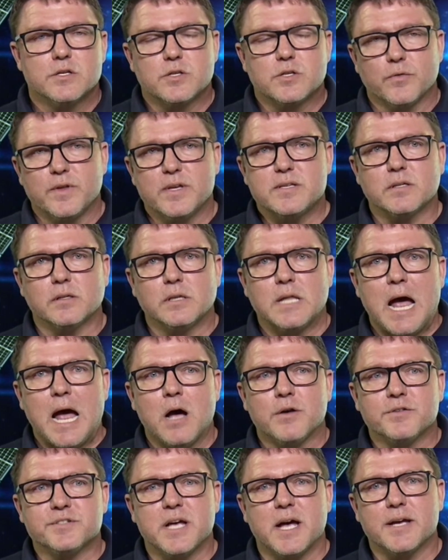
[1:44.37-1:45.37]
So, this
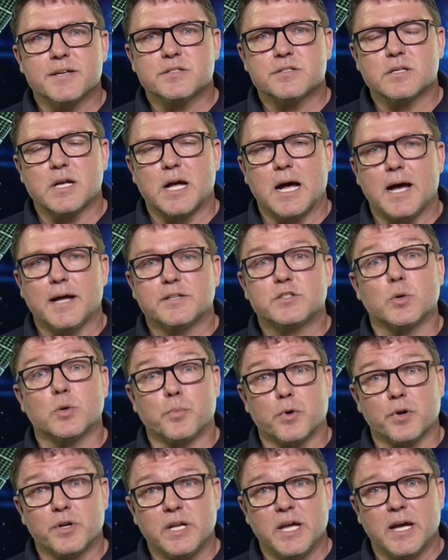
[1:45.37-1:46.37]
allows us uh,
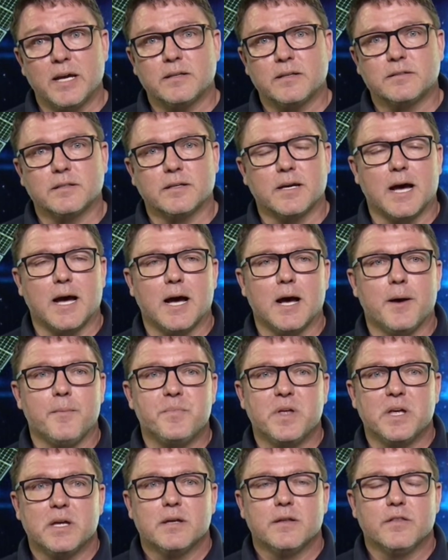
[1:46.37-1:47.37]
to predict
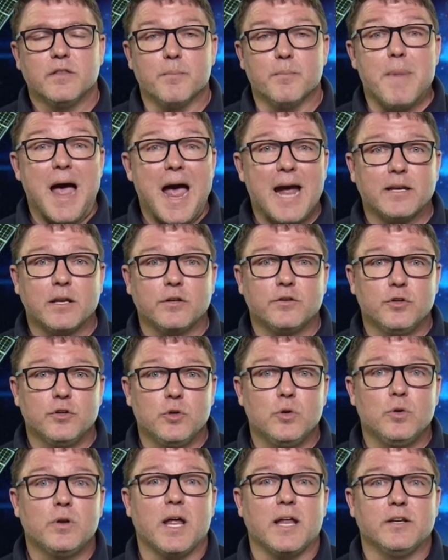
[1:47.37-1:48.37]
um, the
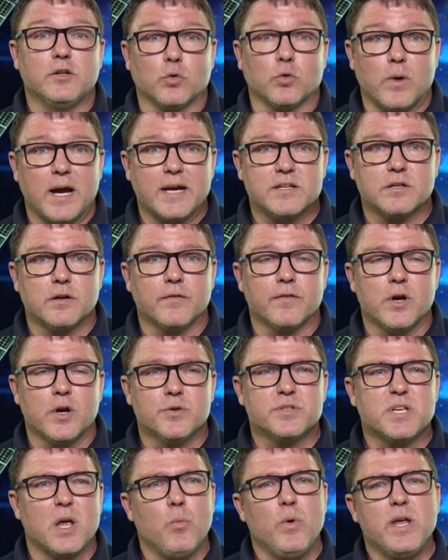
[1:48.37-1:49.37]
magnitude and direction of
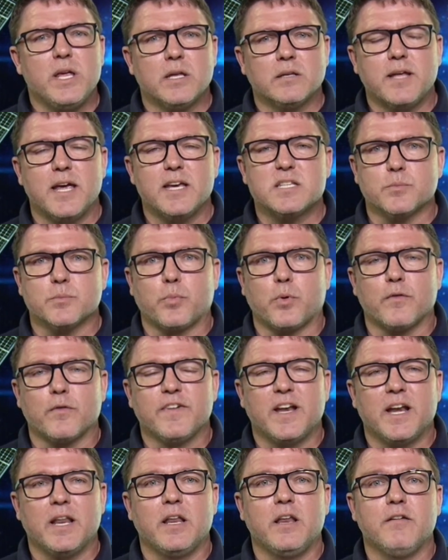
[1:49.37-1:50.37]
those, and we can take some
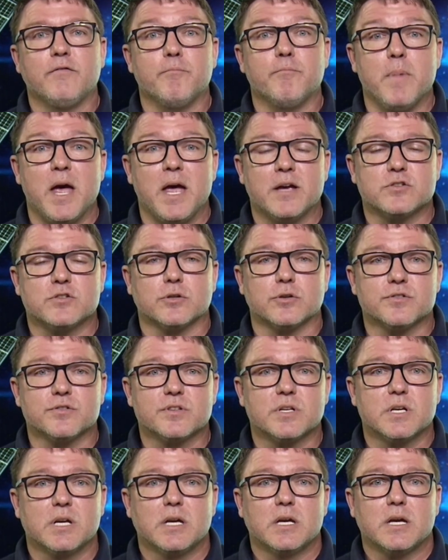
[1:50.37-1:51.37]
preventative
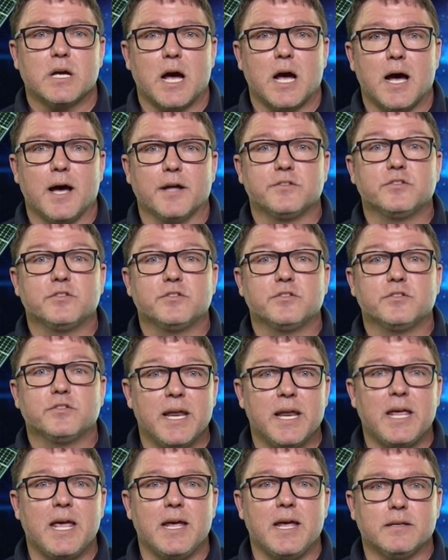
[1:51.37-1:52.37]
measures uh, to
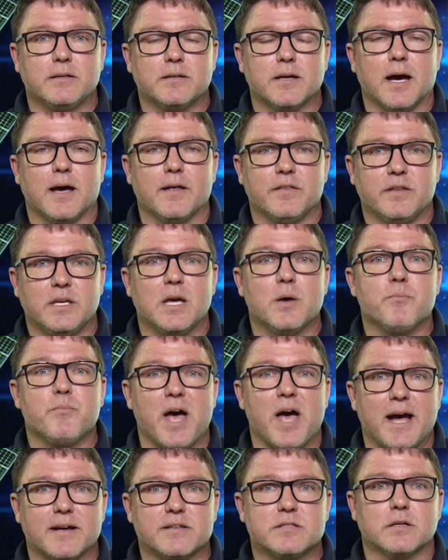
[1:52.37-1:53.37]
mitigate uh, the
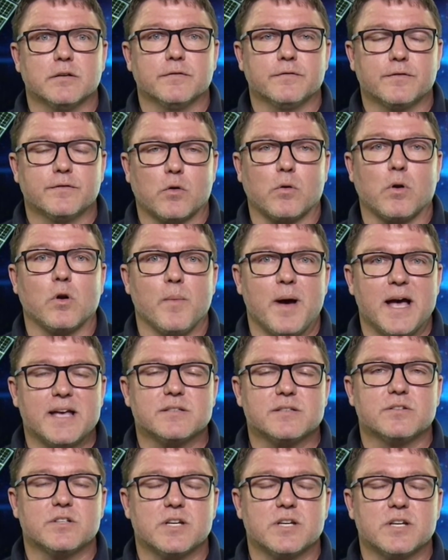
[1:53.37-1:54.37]
impacts of coronal
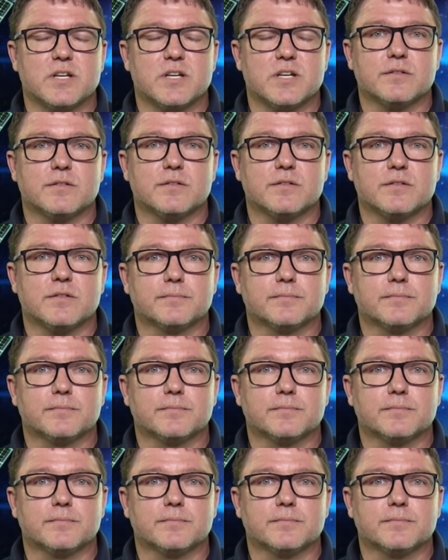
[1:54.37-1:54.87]
mass ejection.